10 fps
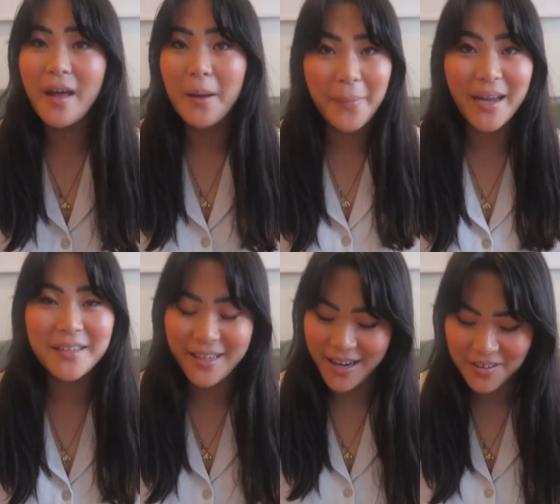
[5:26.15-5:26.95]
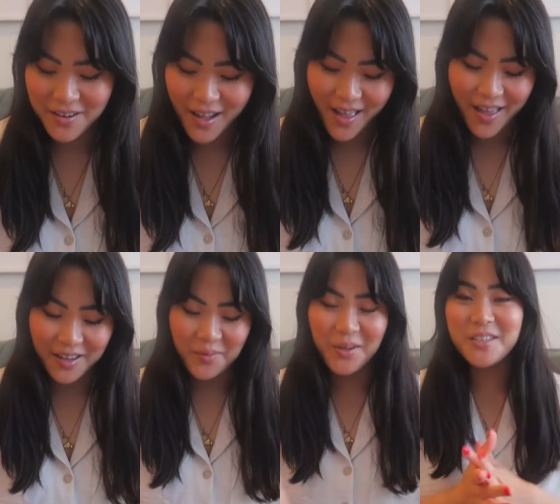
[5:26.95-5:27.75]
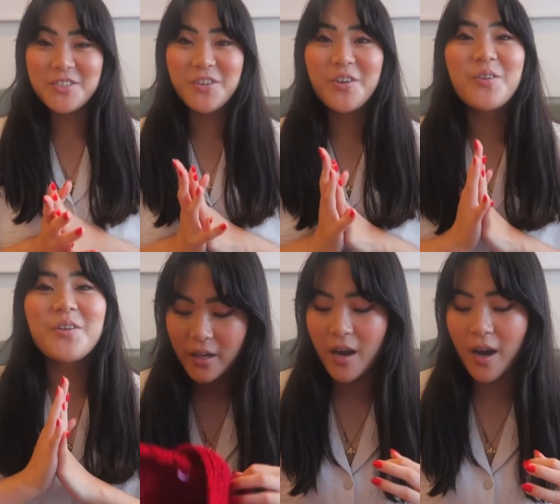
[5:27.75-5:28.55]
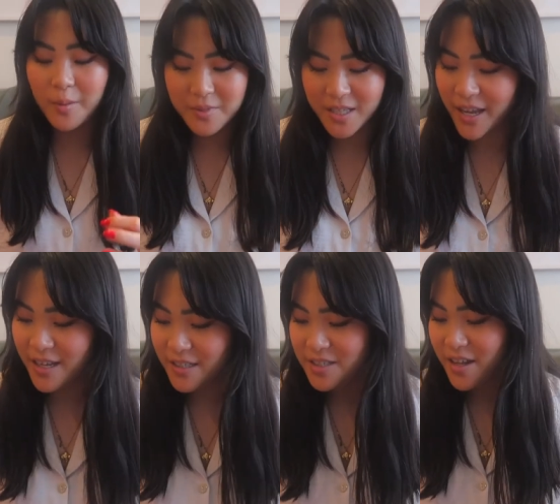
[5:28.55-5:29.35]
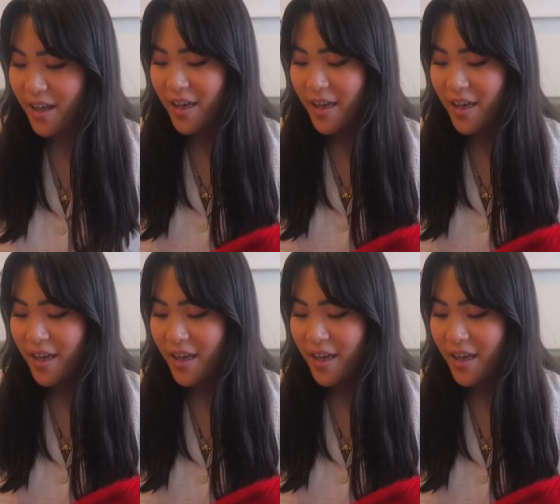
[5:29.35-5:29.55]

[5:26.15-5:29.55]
I'm back now and I'm here to show you the update.